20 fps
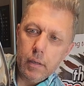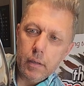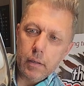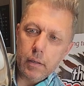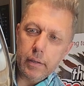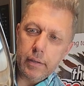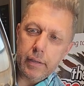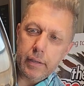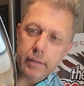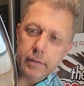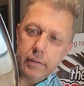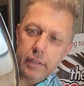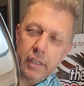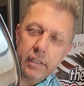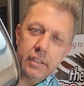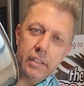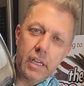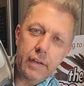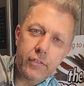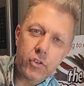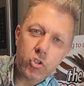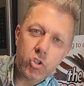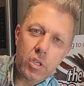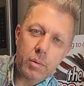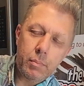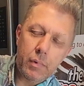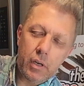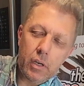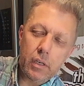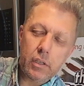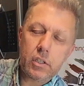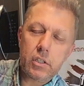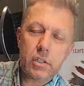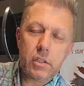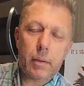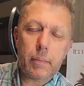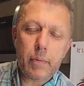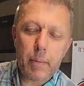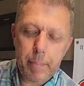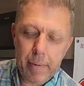Because there's never too much. Because
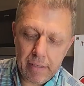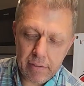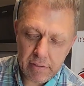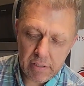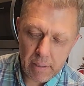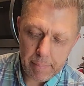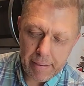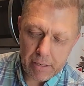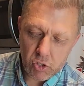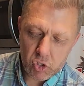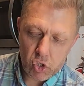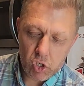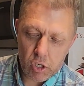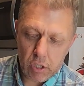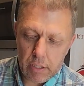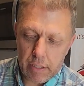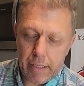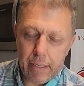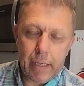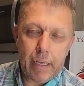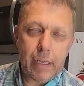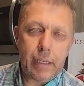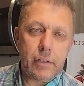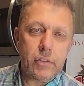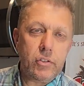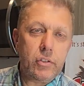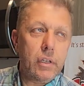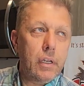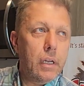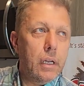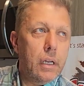the best thing about chocolate is,